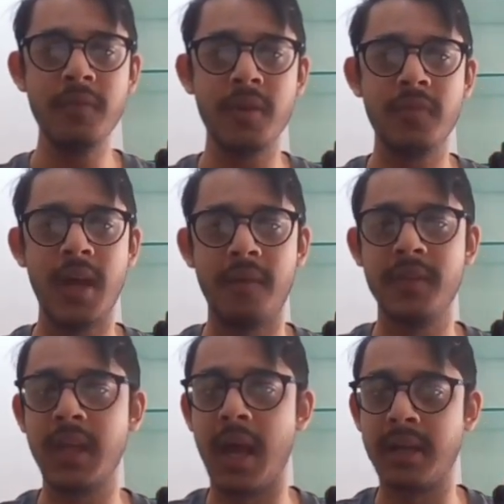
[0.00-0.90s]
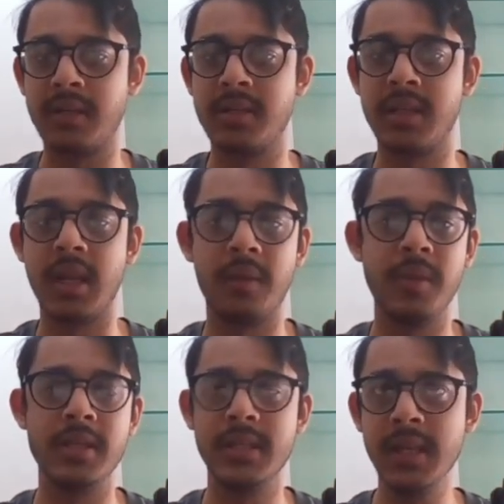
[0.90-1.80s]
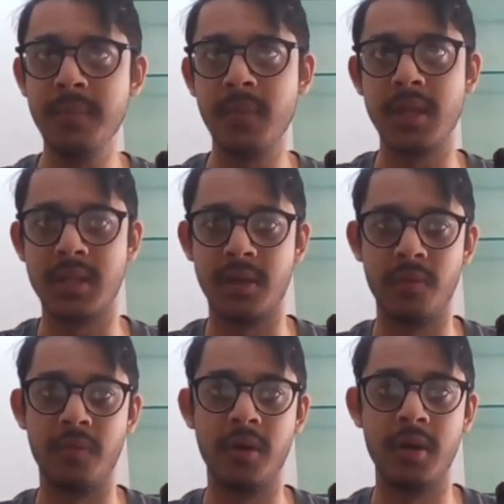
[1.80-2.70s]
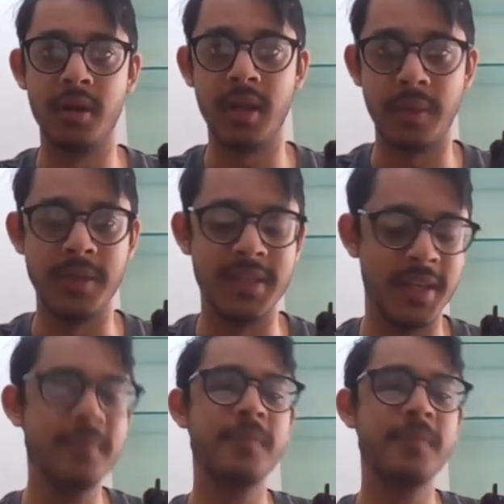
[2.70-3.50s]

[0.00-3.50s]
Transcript: when we have the characters ABC inside of the word ABC,